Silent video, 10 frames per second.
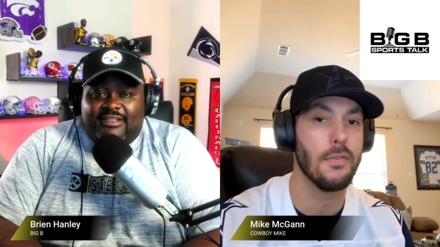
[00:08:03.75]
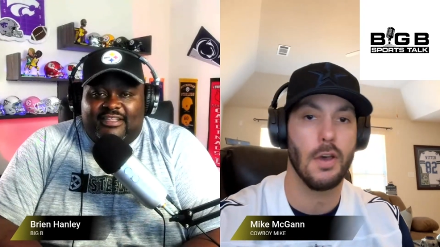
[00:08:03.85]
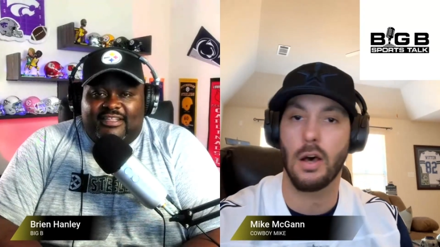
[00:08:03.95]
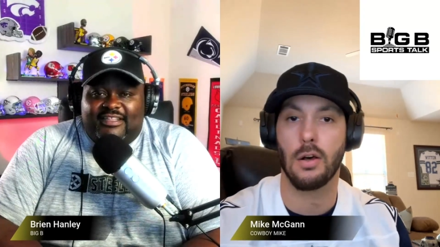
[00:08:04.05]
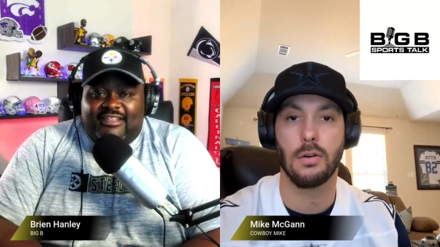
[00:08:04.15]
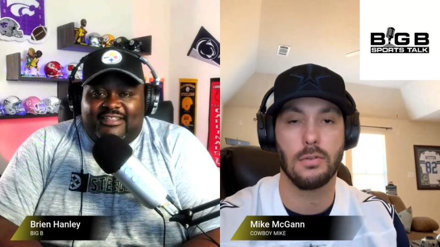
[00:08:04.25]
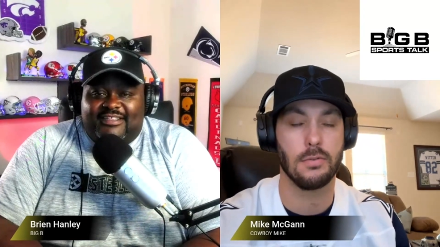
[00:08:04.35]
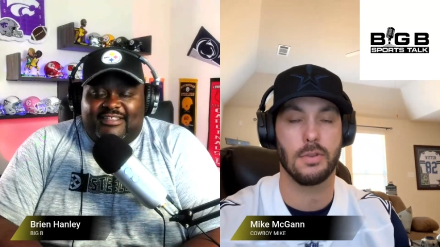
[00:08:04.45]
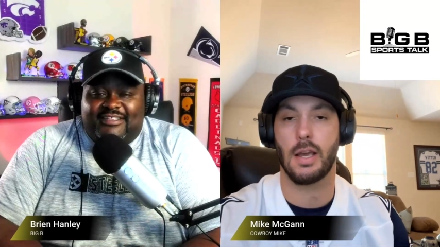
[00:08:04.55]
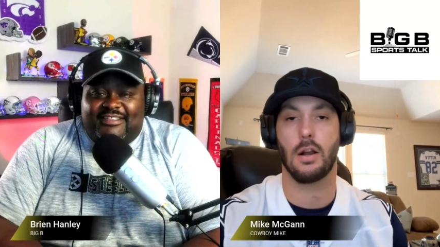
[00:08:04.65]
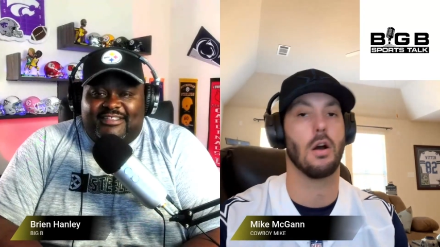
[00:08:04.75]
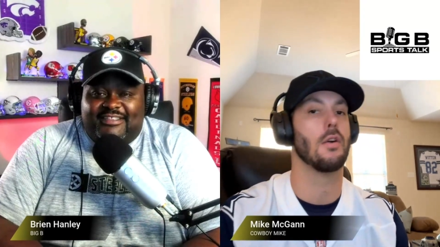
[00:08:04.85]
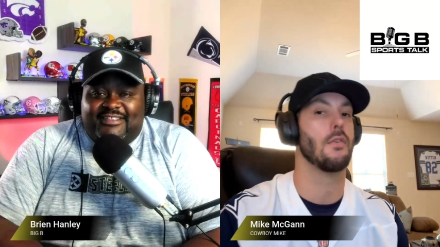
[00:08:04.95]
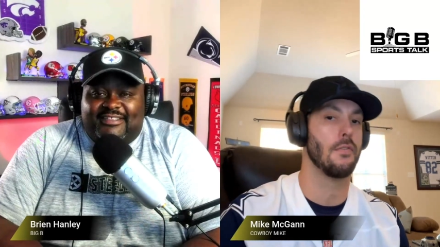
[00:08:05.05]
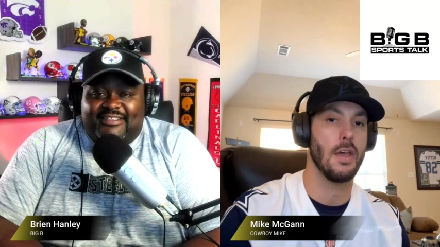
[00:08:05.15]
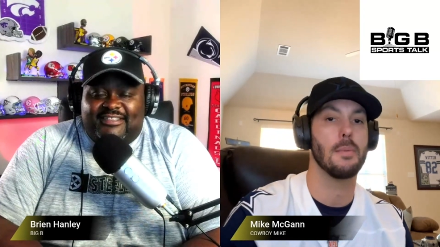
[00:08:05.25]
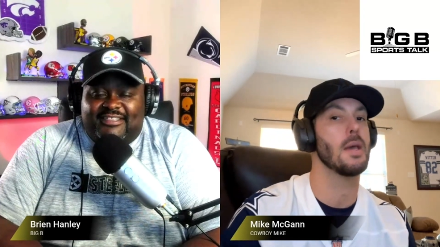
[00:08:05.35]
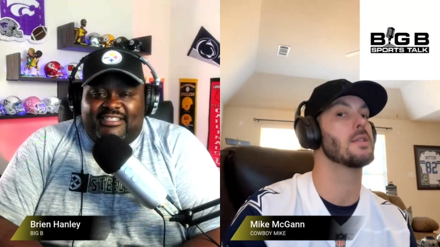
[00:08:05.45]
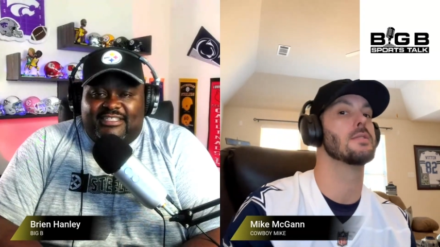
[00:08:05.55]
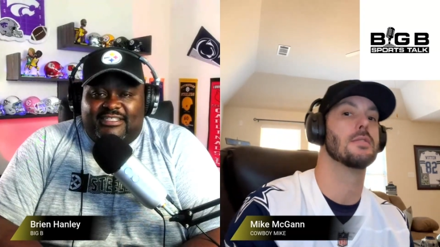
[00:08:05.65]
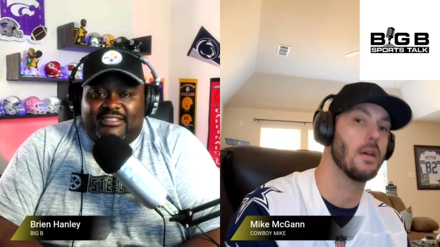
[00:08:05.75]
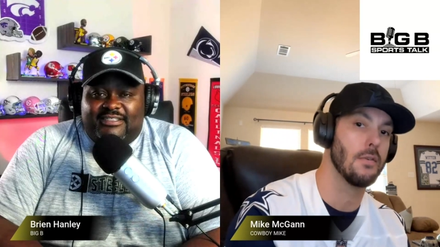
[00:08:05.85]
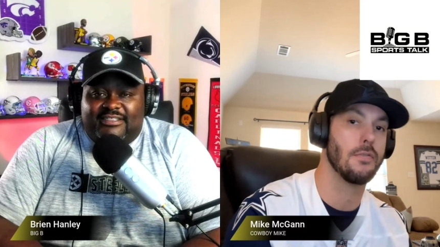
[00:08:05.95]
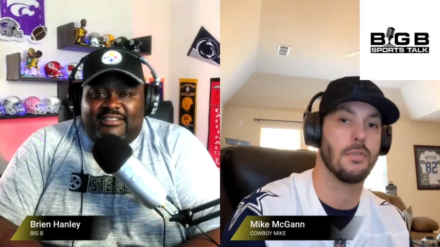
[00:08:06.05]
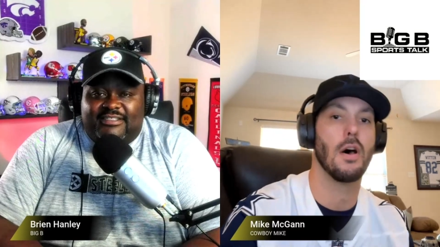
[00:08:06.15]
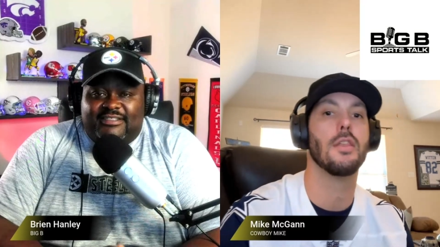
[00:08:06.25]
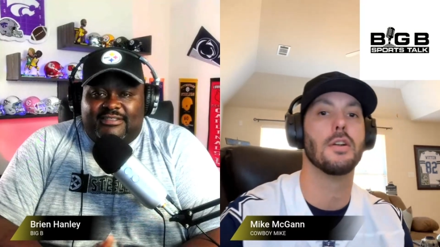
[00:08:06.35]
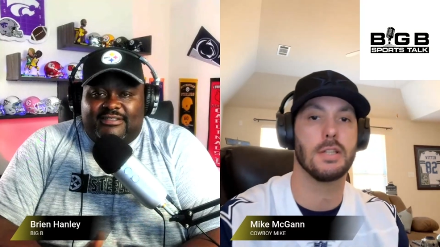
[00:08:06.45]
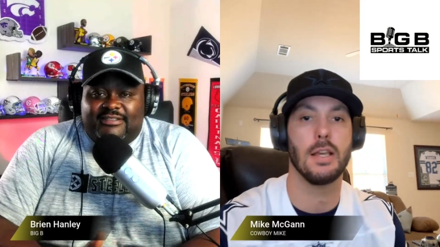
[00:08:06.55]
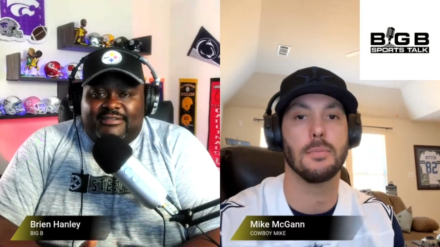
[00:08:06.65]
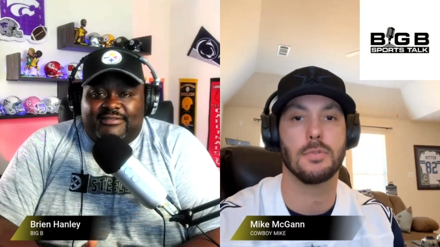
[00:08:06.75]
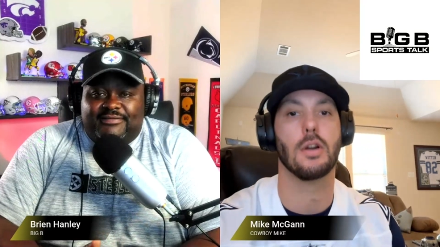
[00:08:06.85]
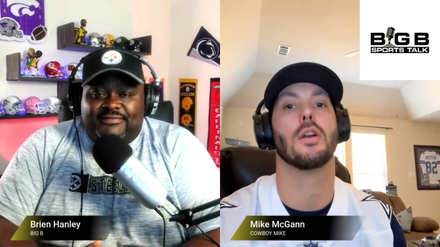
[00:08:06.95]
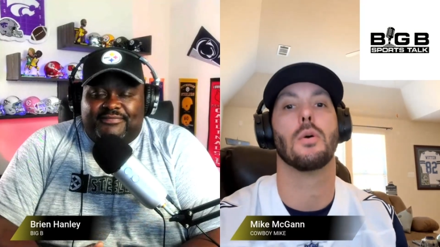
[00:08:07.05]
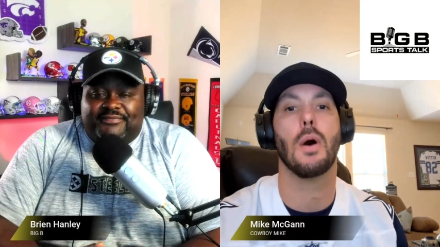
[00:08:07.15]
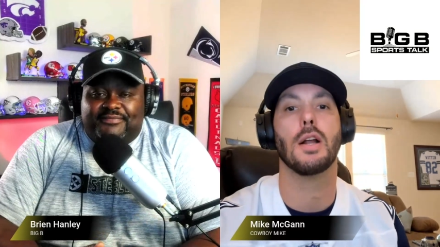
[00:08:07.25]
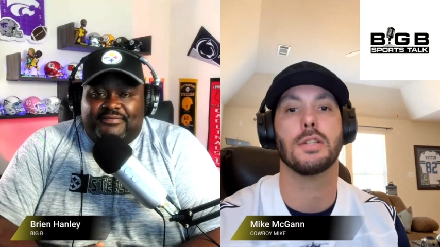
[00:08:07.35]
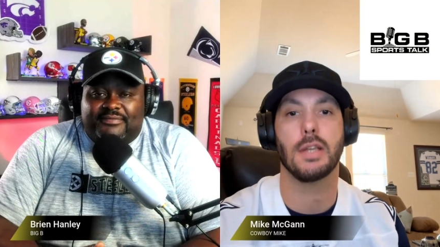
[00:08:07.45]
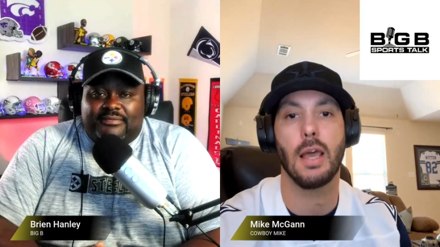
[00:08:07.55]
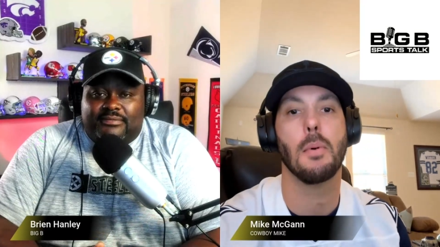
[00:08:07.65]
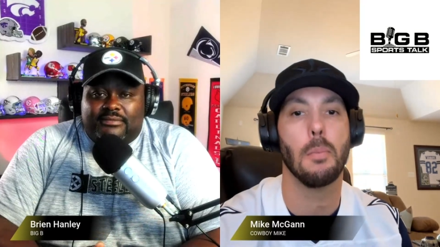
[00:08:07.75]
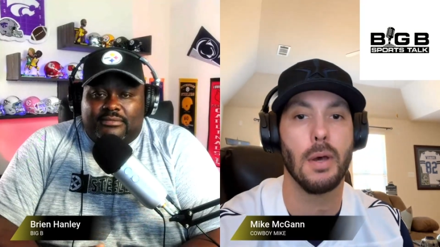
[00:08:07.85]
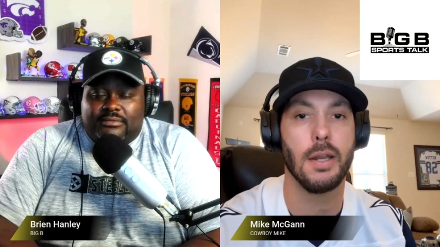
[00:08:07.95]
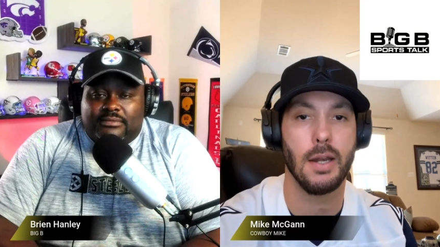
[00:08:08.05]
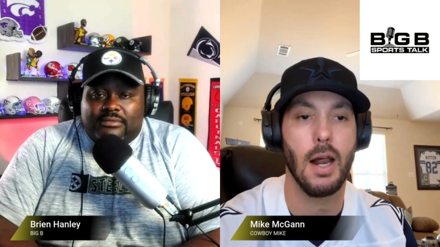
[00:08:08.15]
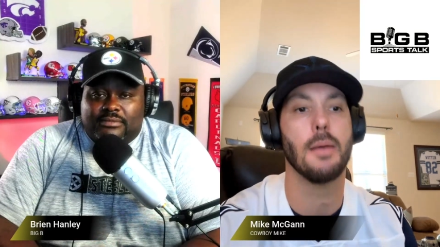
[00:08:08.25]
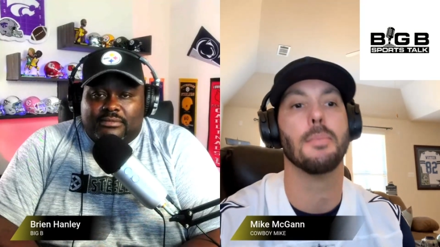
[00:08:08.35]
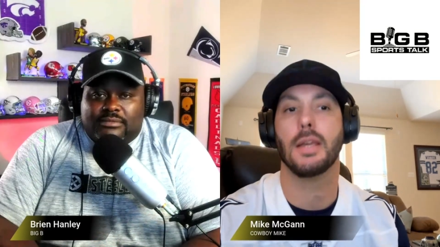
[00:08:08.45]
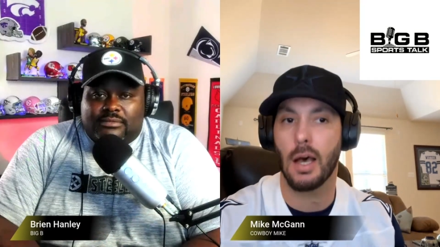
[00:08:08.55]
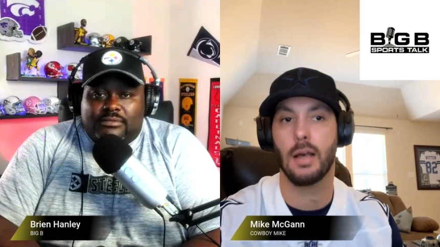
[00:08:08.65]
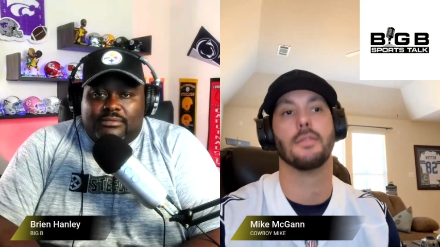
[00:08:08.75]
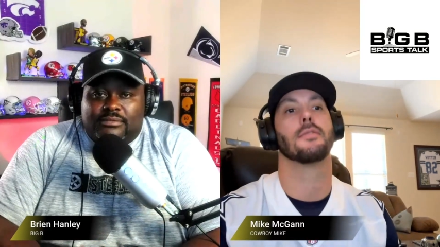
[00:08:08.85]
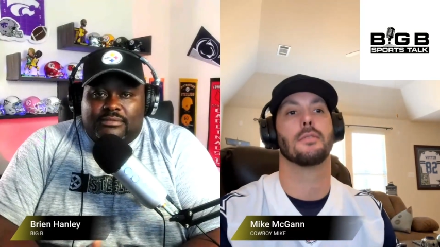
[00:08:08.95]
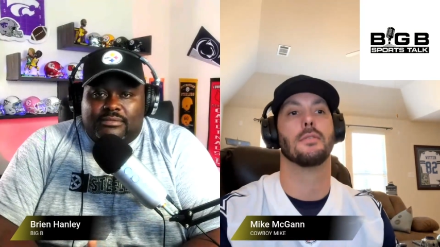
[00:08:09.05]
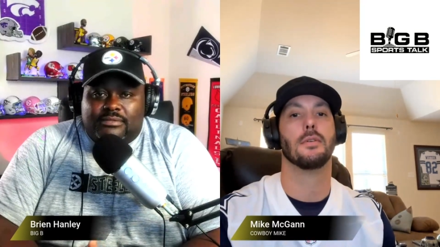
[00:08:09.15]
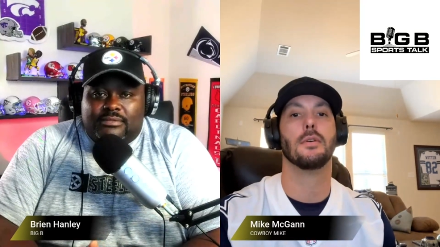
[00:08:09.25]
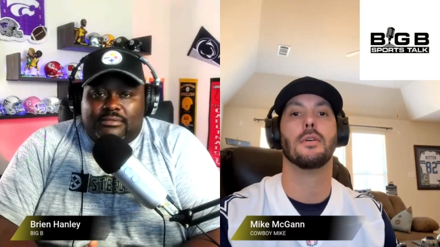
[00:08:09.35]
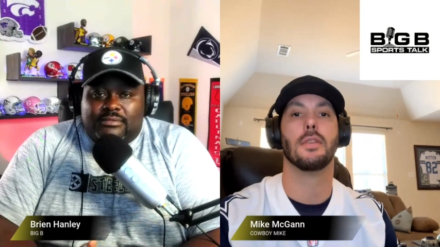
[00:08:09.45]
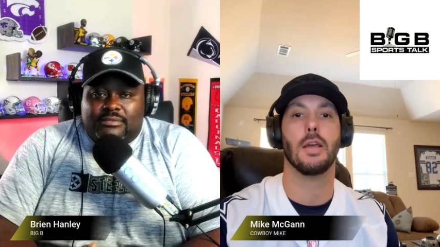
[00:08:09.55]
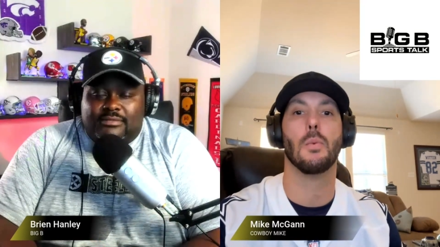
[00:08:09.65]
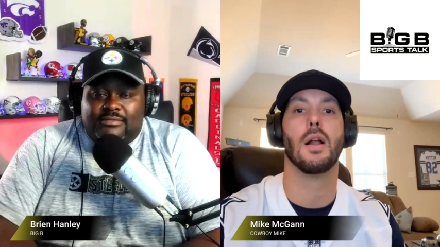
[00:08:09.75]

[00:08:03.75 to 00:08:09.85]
Speaker 1: the whole NFL that are fan bases of other teams are going to watch the game on Monday night because